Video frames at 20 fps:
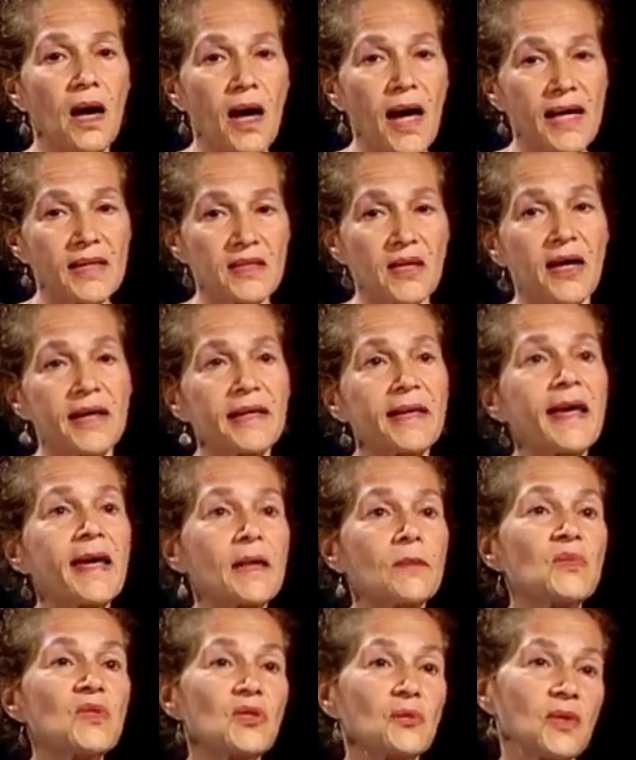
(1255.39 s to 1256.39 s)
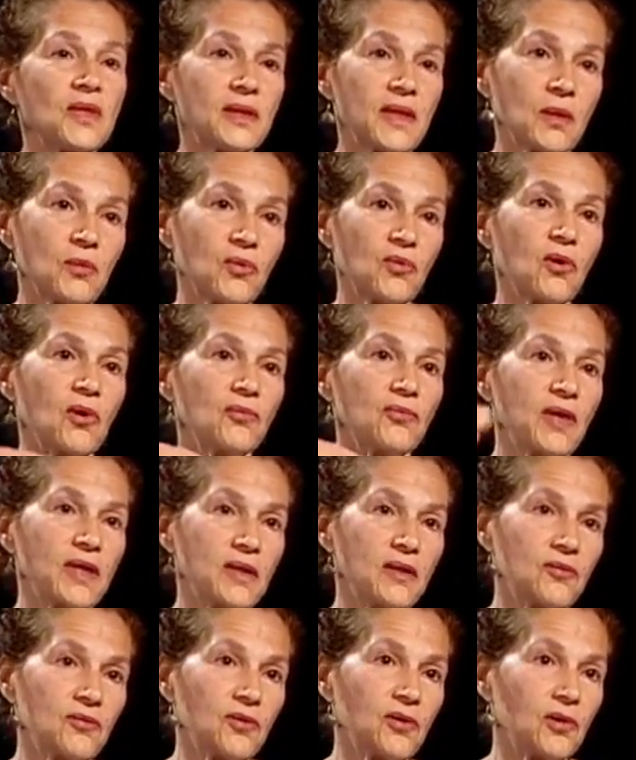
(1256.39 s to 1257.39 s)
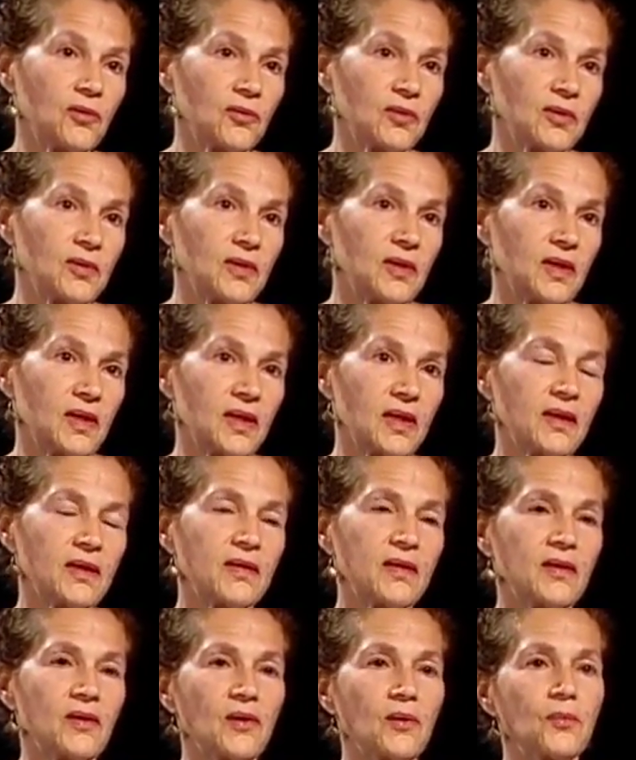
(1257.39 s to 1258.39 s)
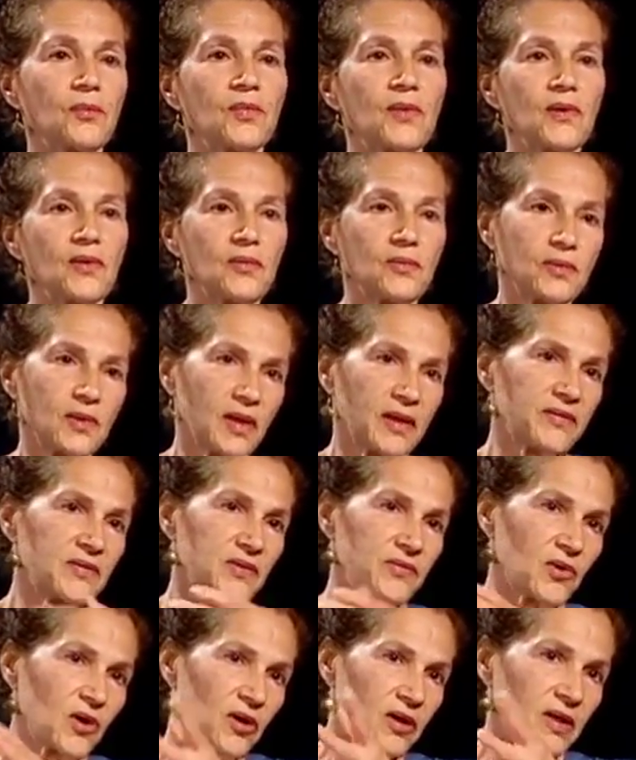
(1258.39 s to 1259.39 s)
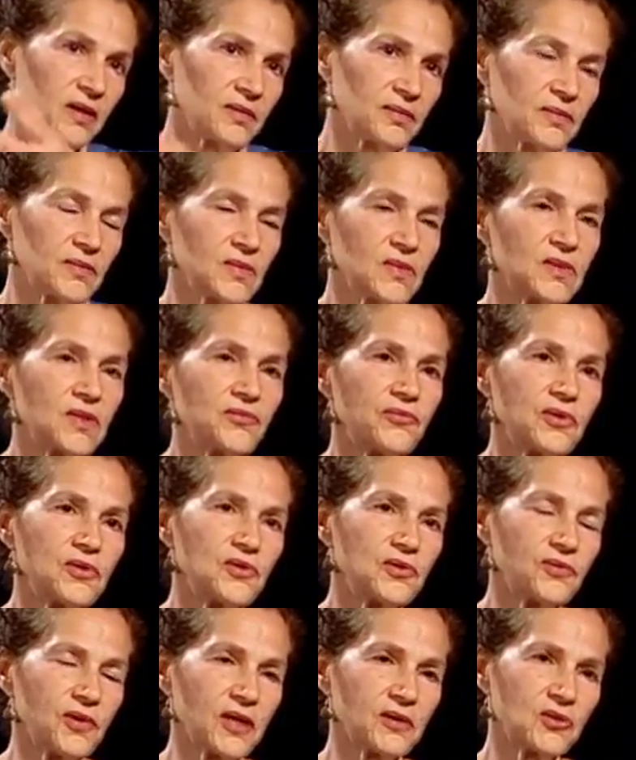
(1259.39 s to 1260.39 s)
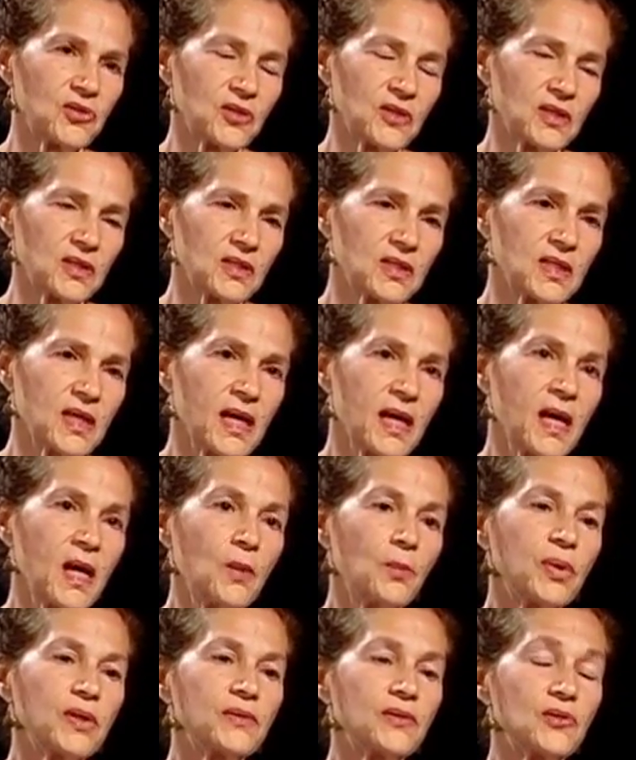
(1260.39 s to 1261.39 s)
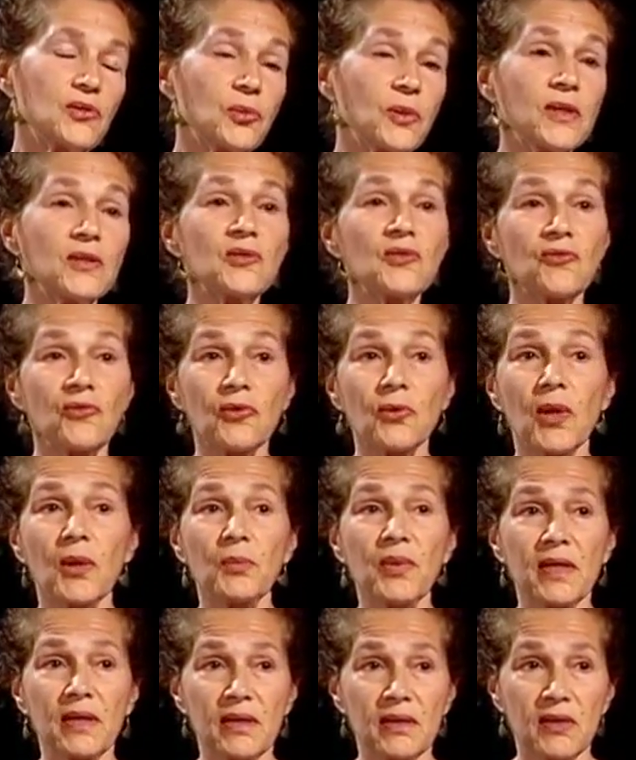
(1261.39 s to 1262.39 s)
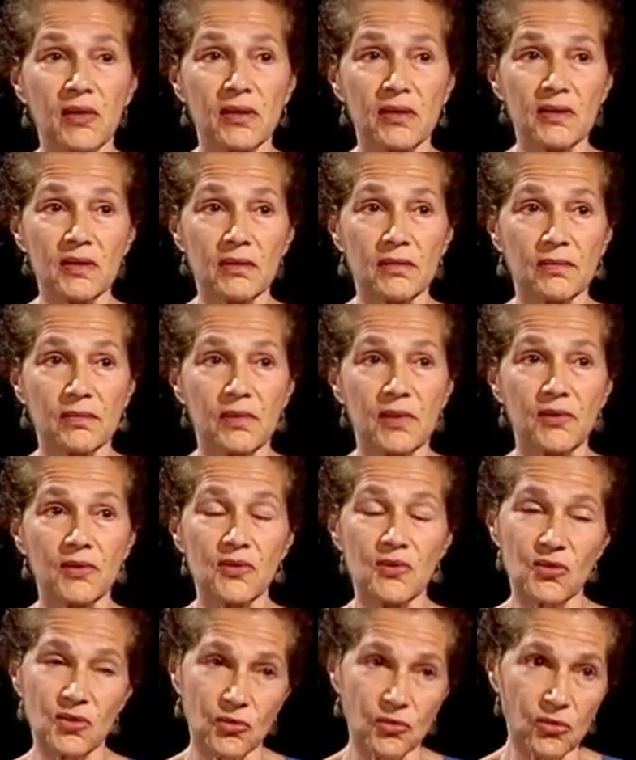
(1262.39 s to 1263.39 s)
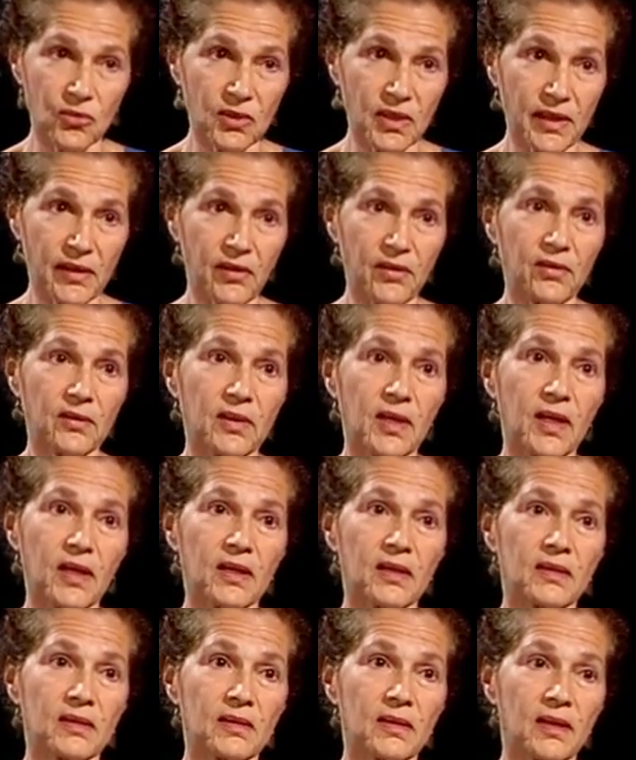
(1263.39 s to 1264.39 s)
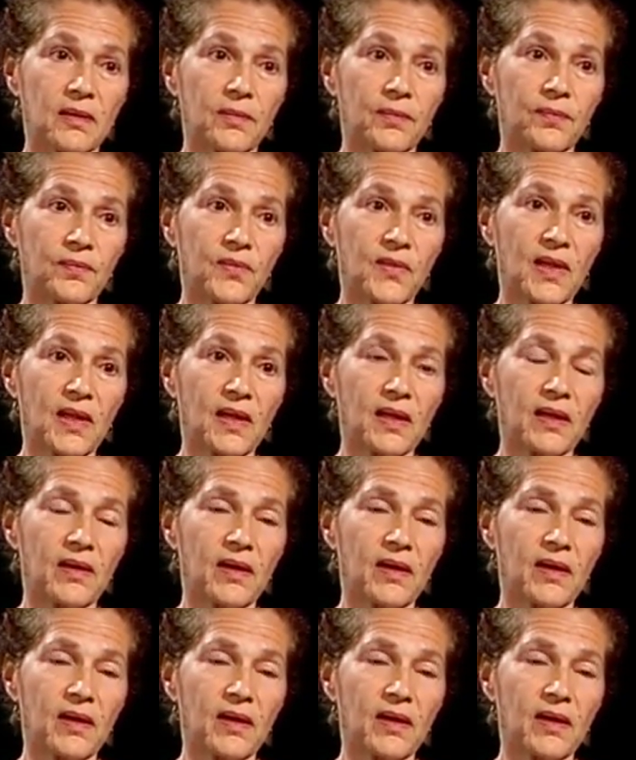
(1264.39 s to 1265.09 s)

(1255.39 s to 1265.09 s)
as I came to it, they were already grown and their lives have gone in different directions. But the twins grew up at Ananda. There's a school there, and they